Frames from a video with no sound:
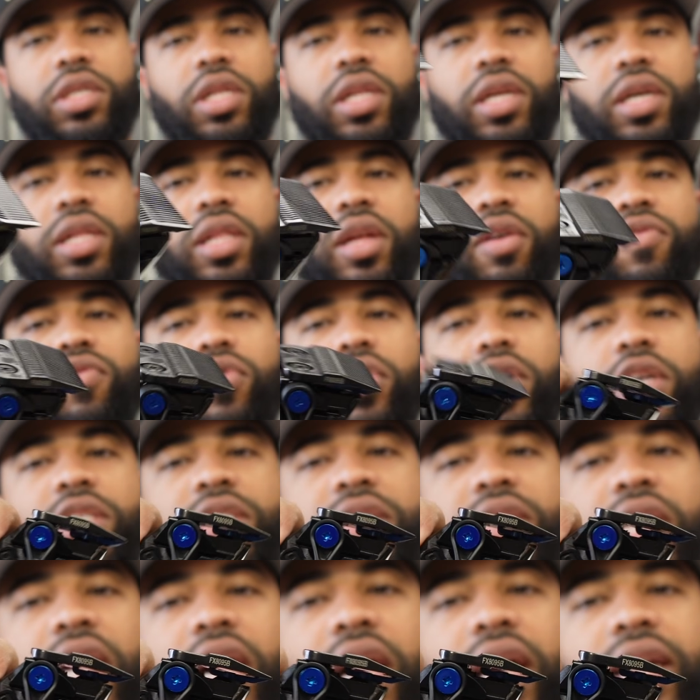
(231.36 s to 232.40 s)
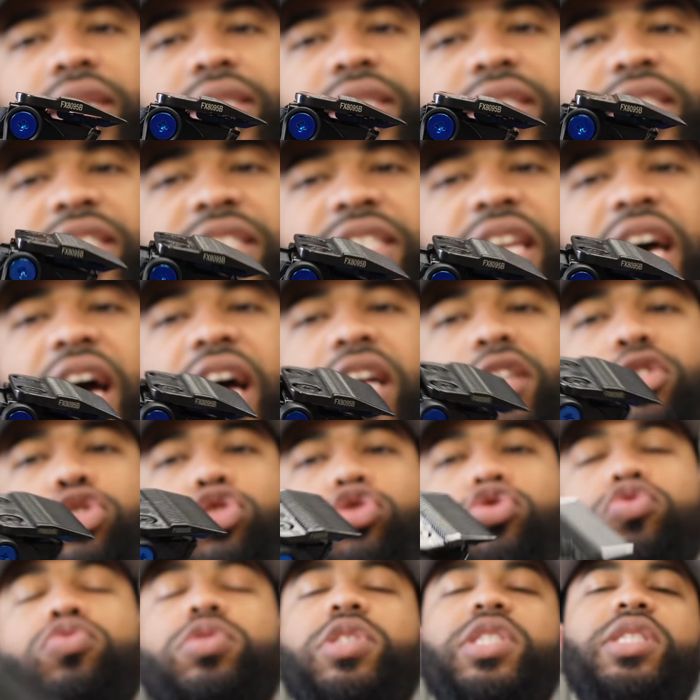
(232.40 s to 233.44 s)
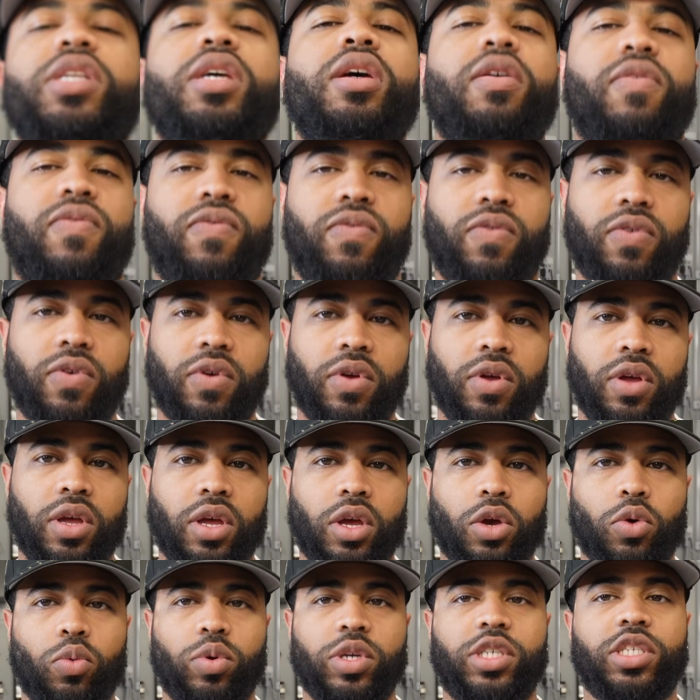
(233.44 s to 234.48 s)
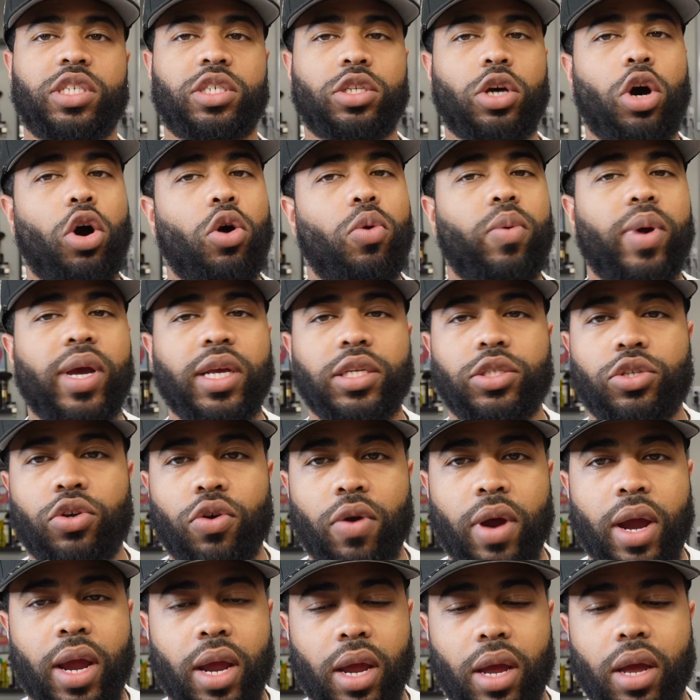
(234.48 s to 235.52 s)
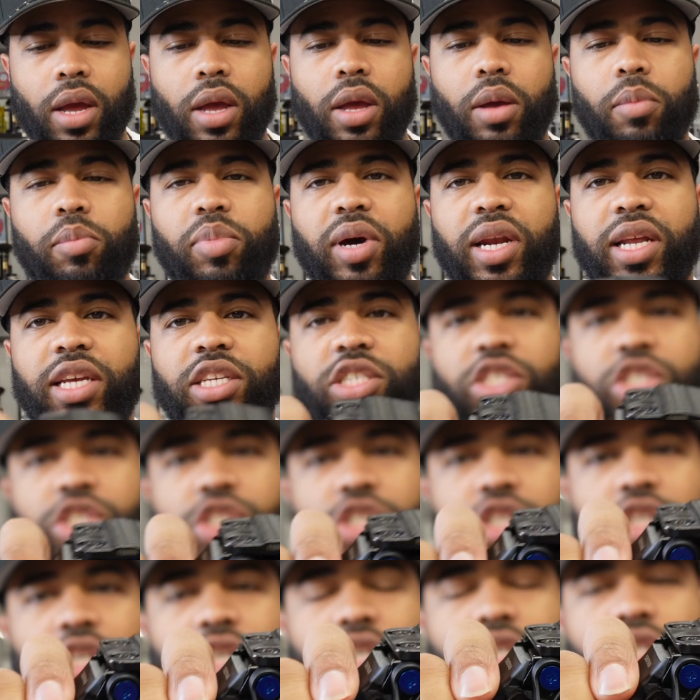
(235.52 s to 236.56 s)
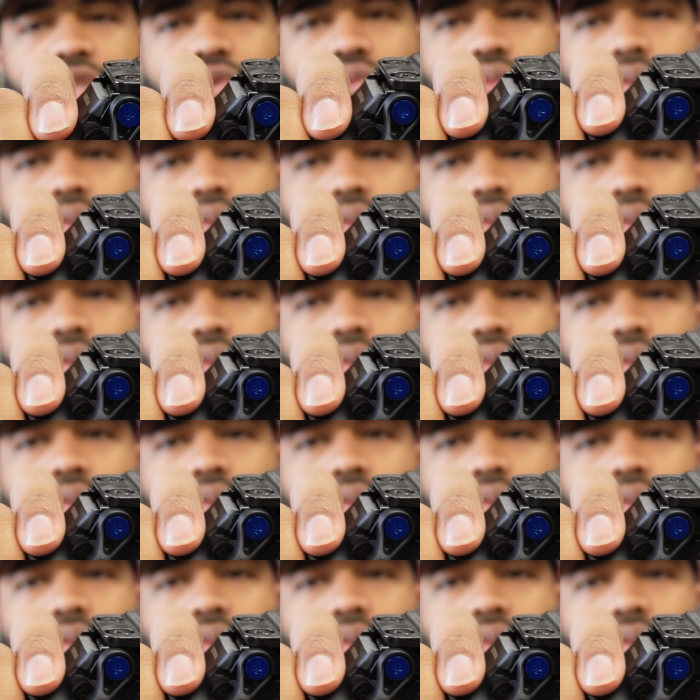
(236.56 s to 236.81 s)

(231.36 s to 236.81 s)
click lever is nice. It's not too stiff, which is always great, but it's just